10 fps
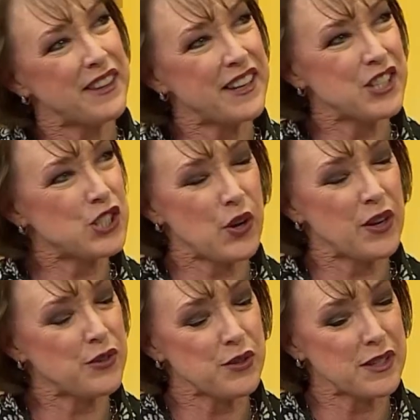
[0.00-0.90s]
I think it's so
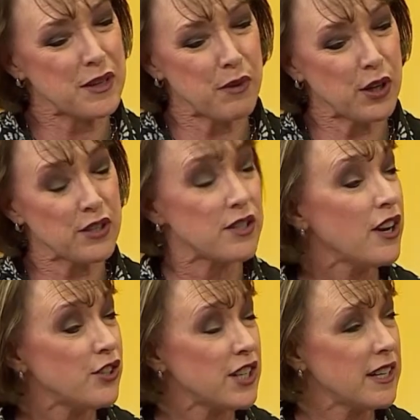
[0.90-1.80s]
interesting because
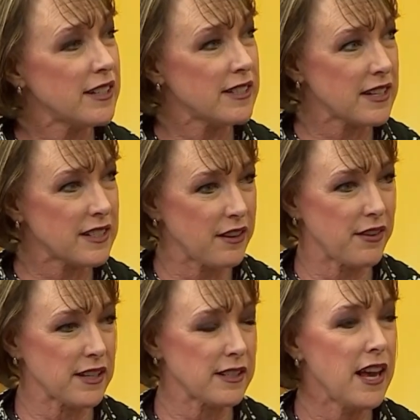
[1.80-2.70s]
load shedding does
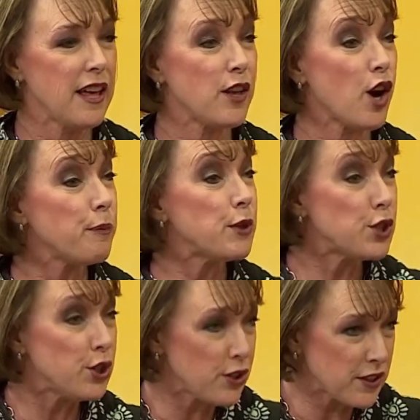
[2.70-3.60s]
give us the
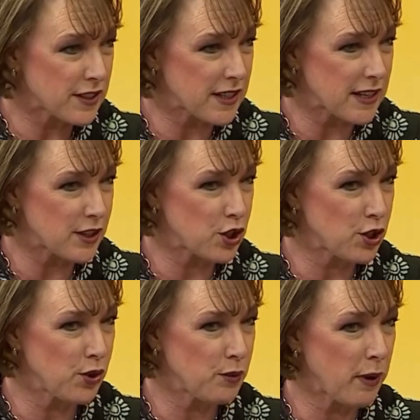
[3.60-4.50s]
opportunity
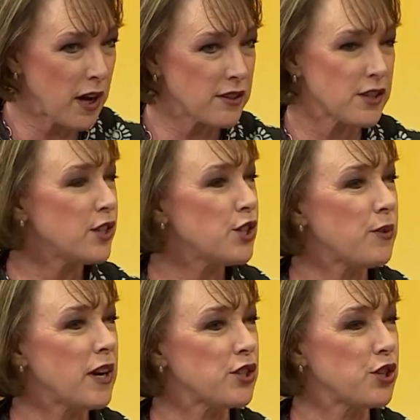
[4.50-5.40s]
to pass on
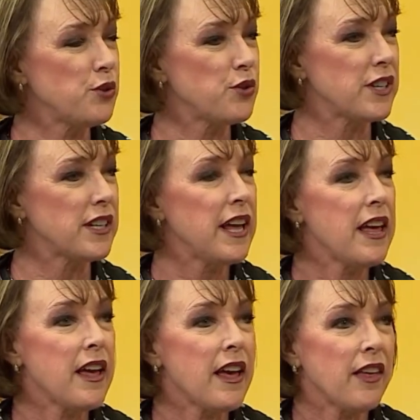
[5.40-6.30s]
to our children
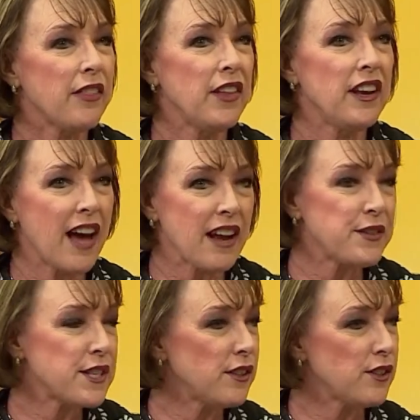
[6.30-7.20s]
the
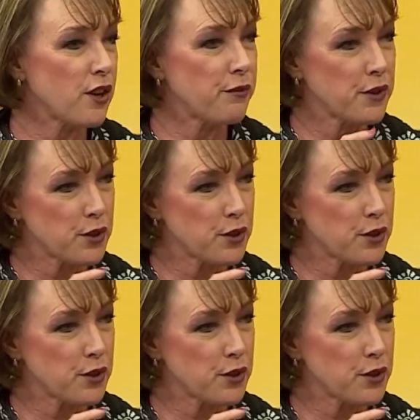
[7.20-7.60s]
life skills of